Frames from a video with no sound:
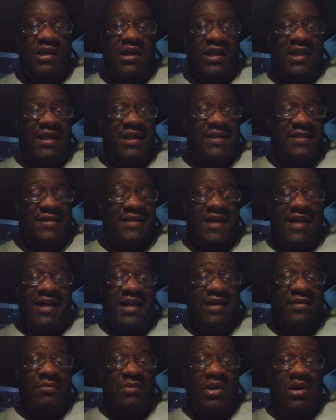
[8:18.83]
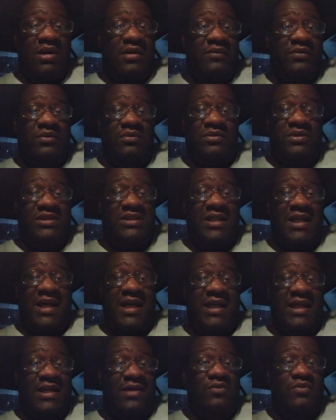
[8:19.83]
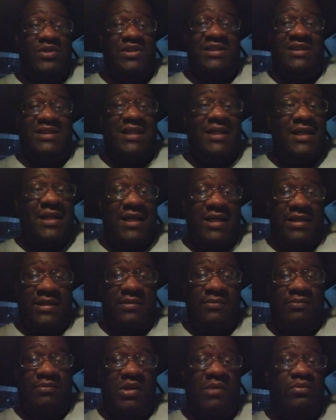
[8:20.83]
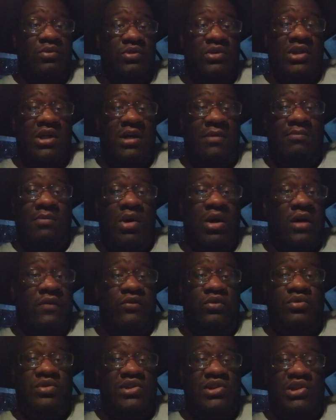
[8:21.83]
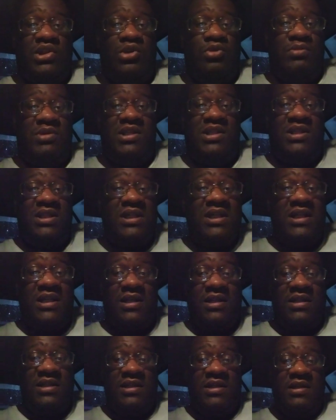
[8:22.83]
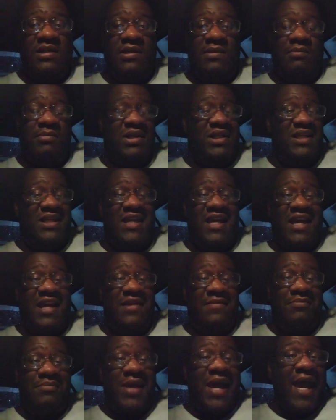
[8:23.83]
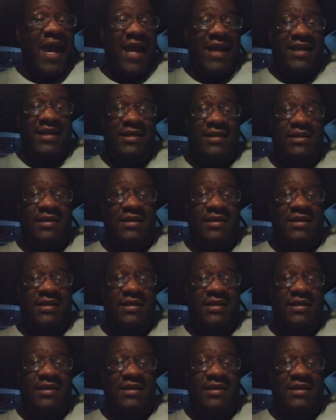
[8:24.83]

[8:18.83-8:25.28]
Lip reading: And at the time, Marvel was like, it was done. People thought Marvel was just going to be done. But it came back.